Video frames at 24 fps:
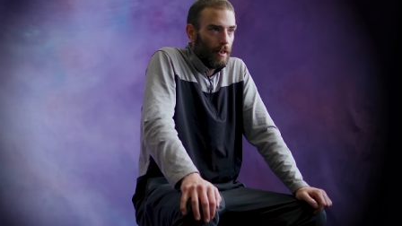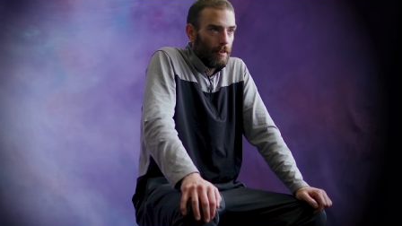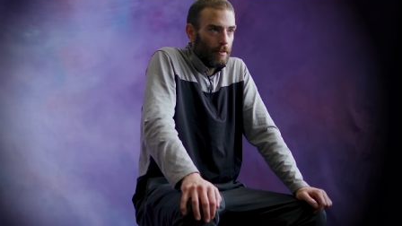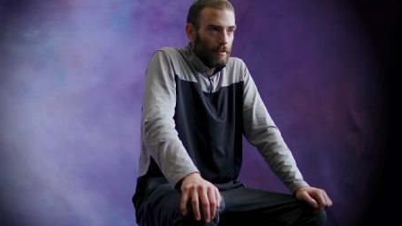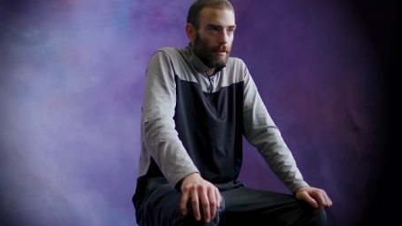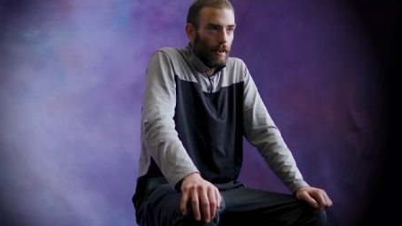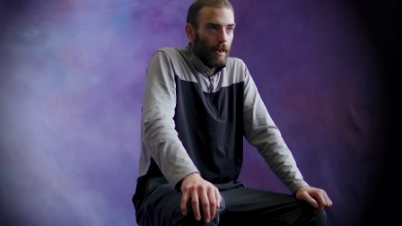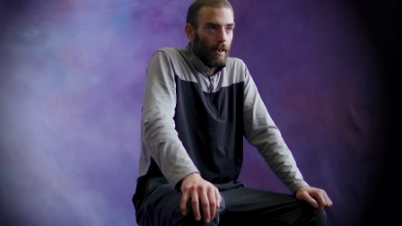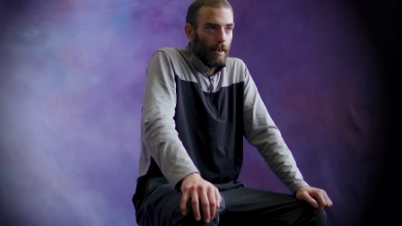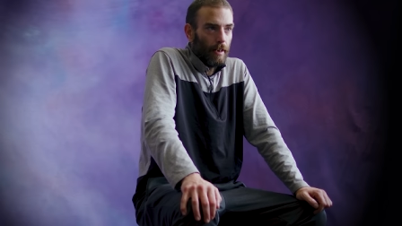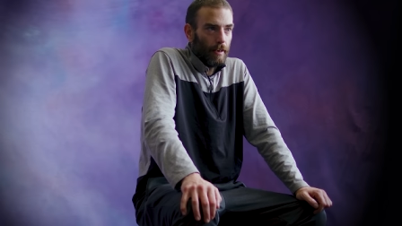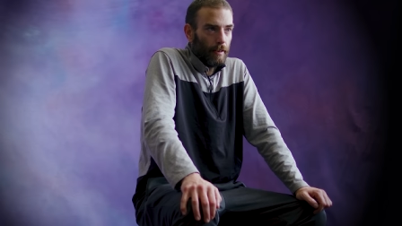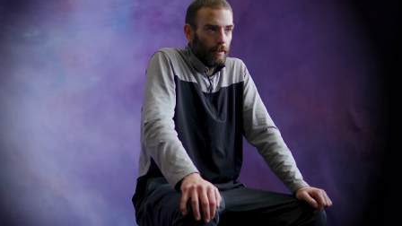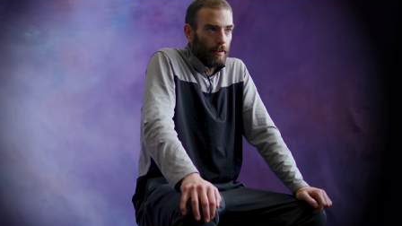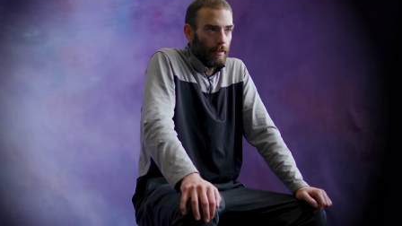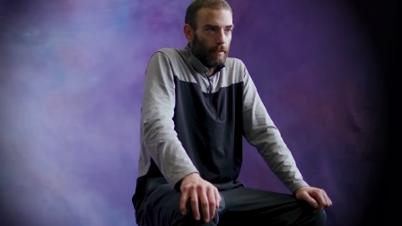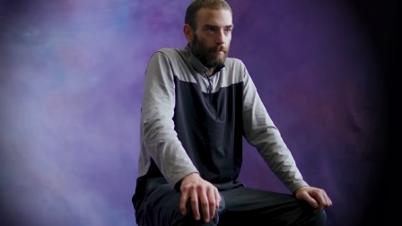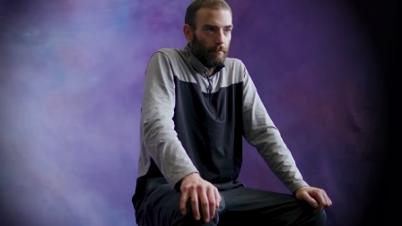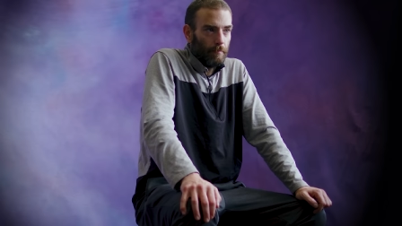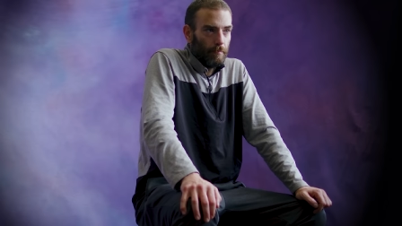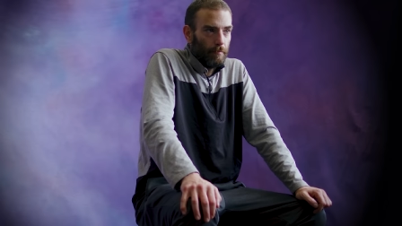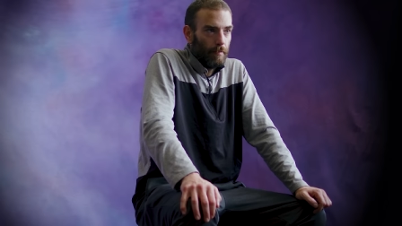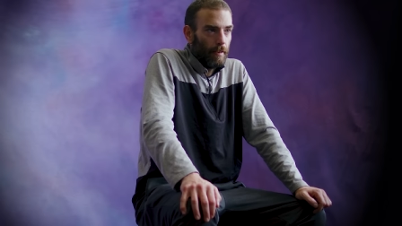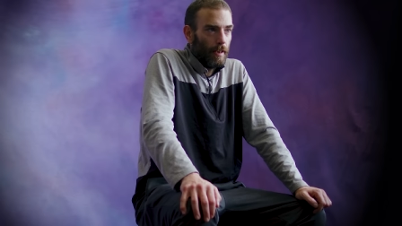dying
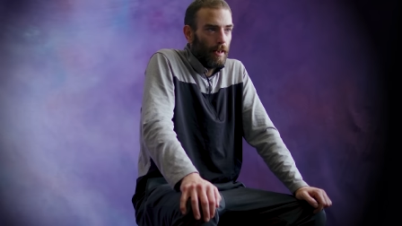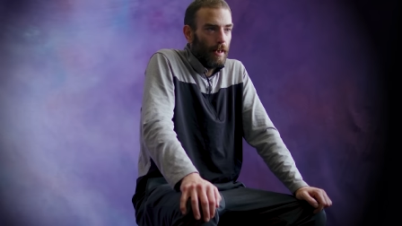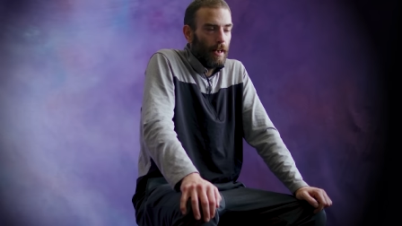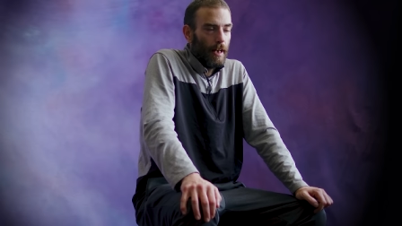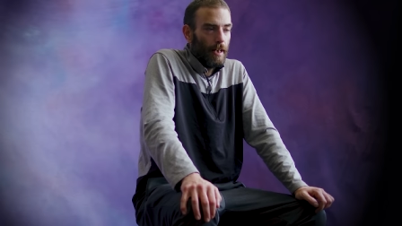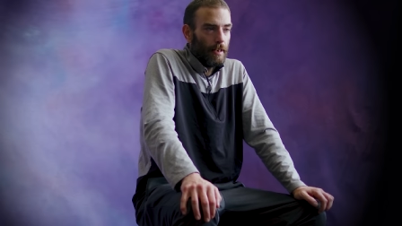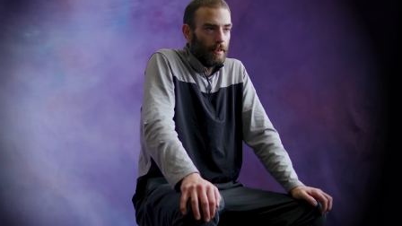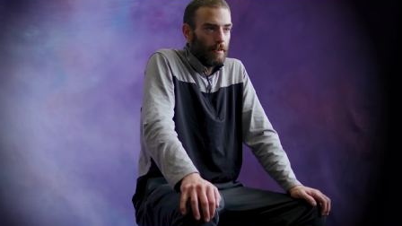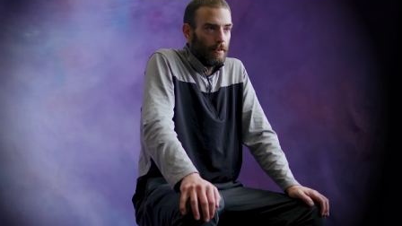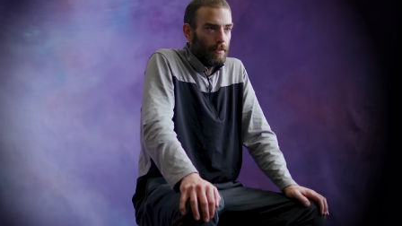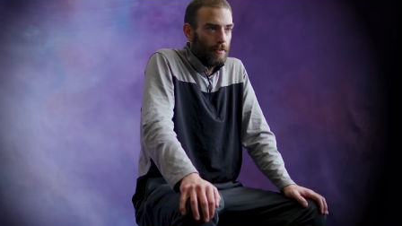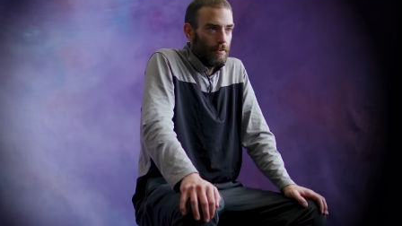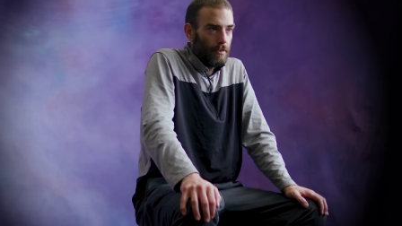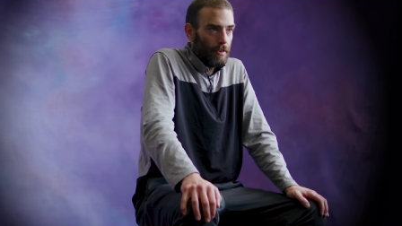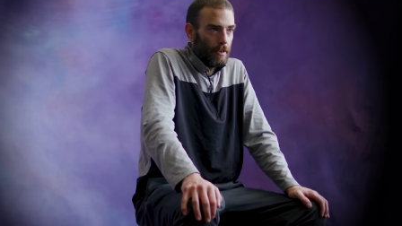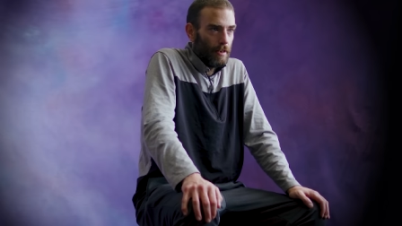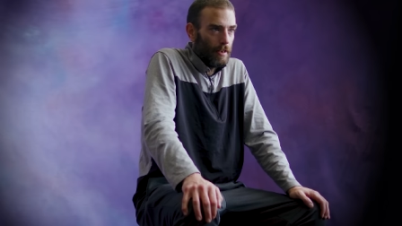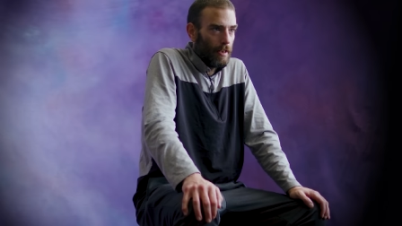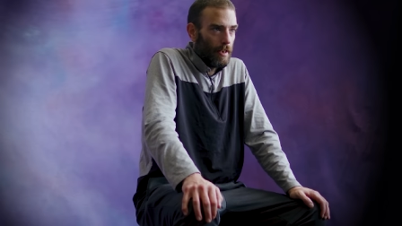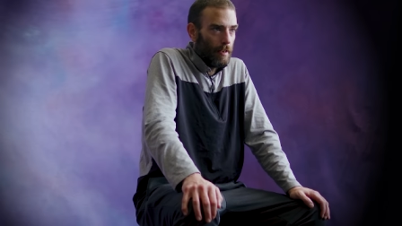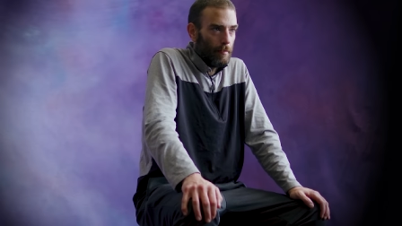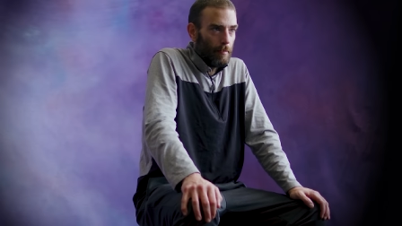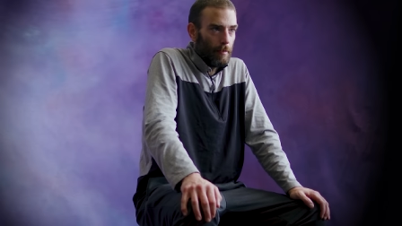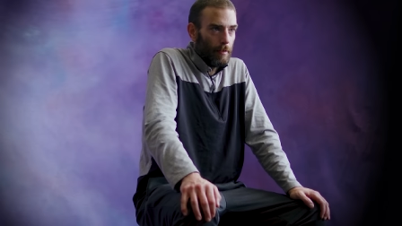and I hadn't seen
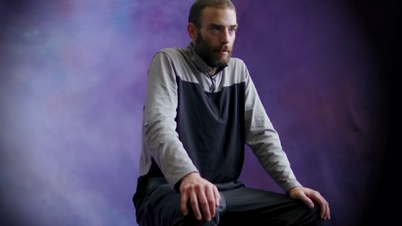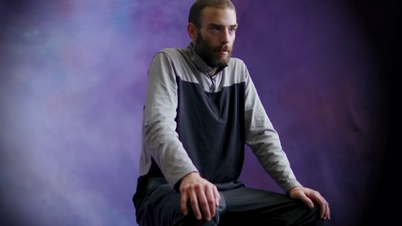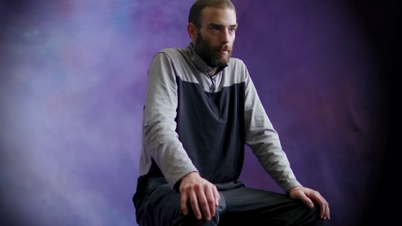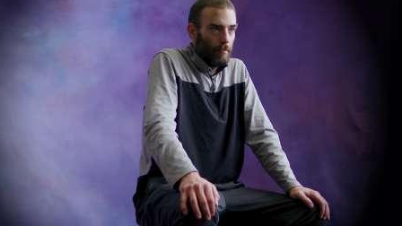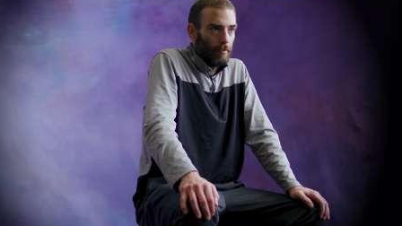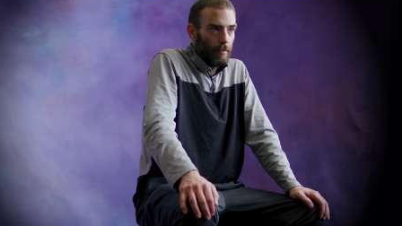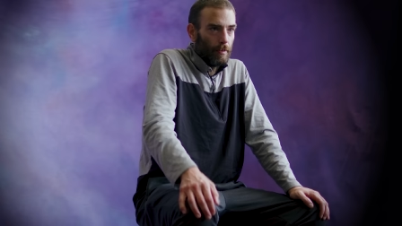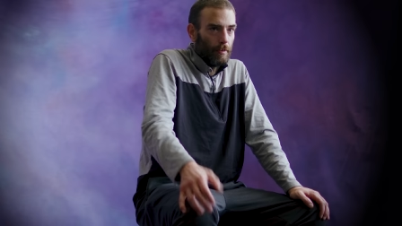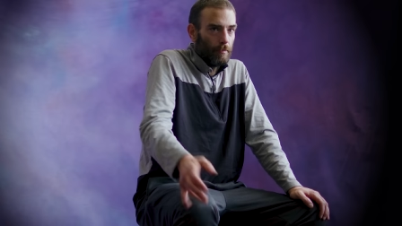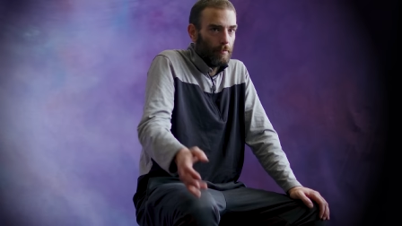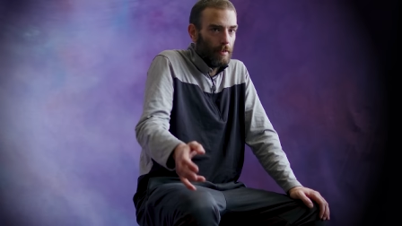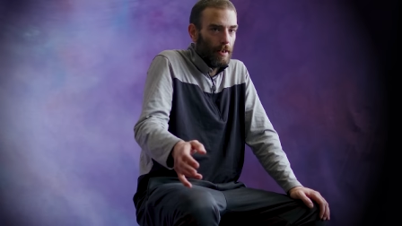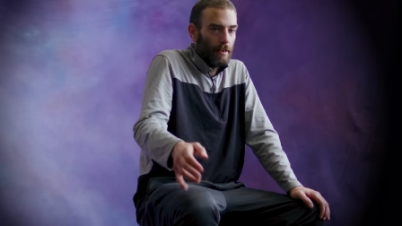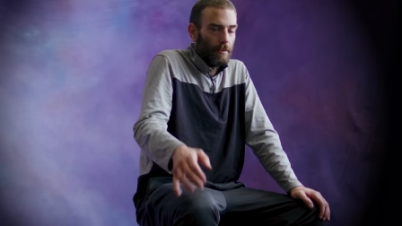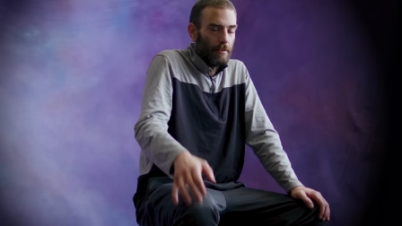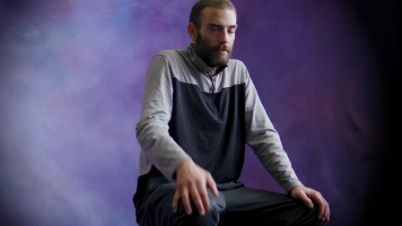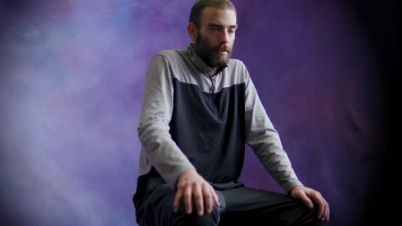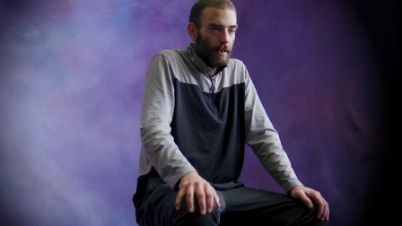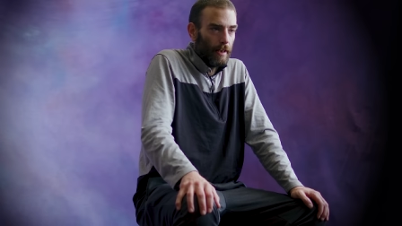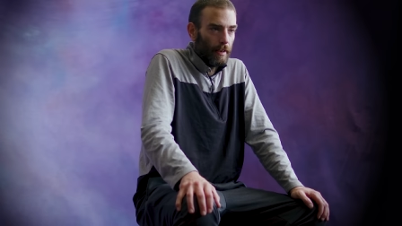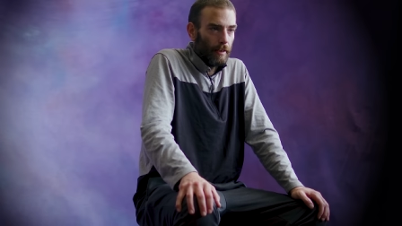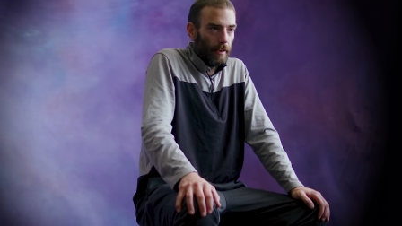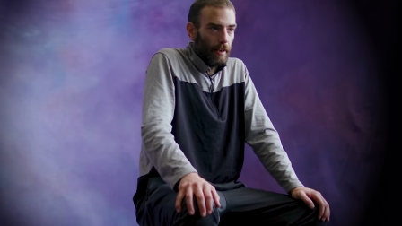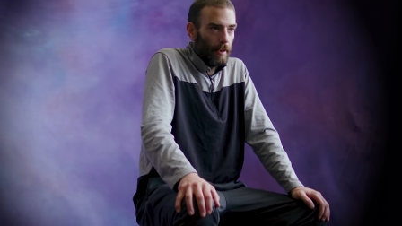him in over a
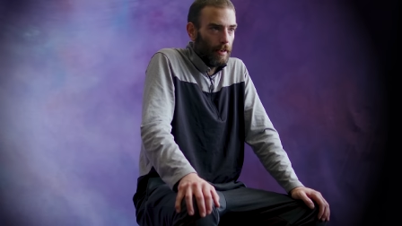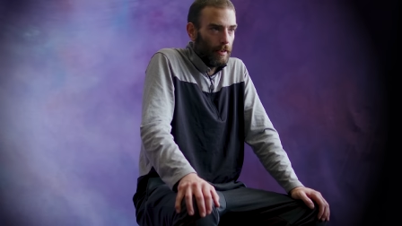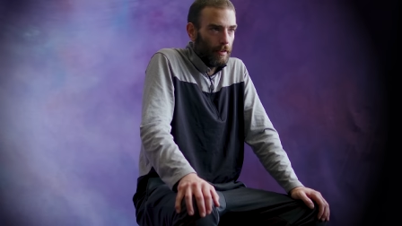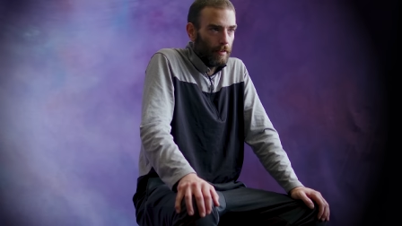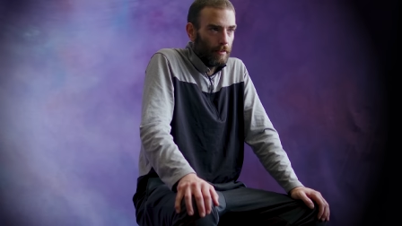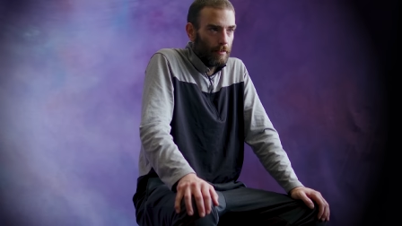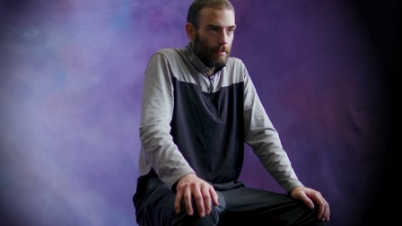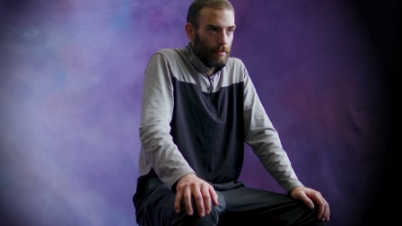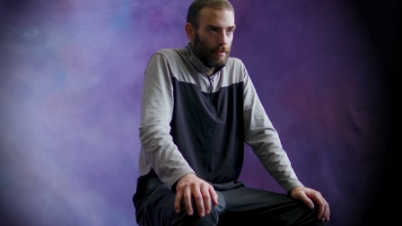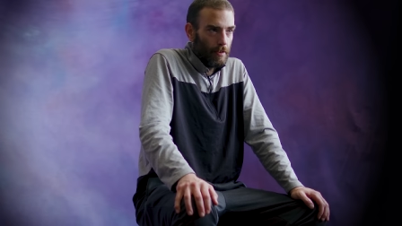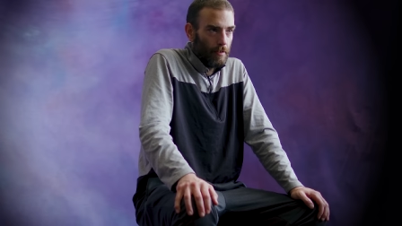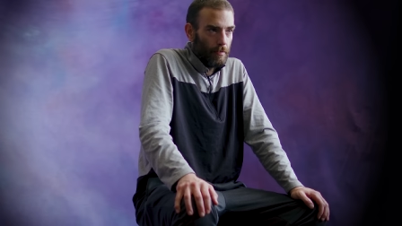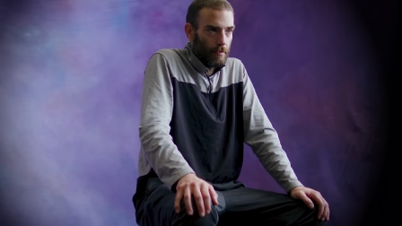decade because he